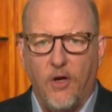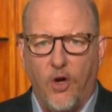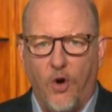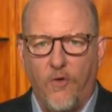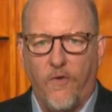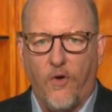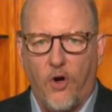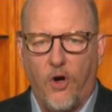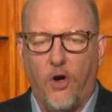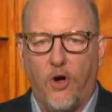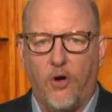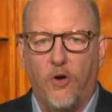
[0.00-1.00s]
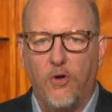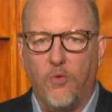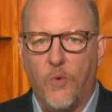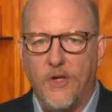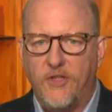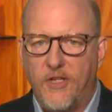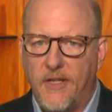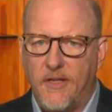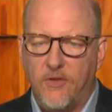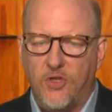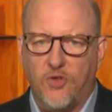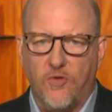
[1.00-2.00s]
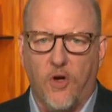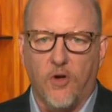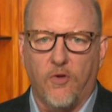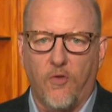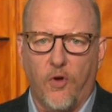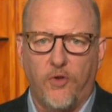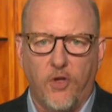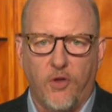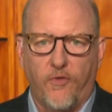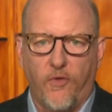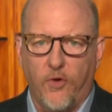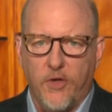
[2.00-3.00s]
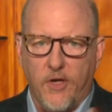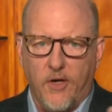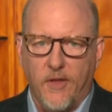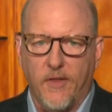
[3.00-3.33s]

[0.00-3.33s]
overall, we see strong growth to the full year,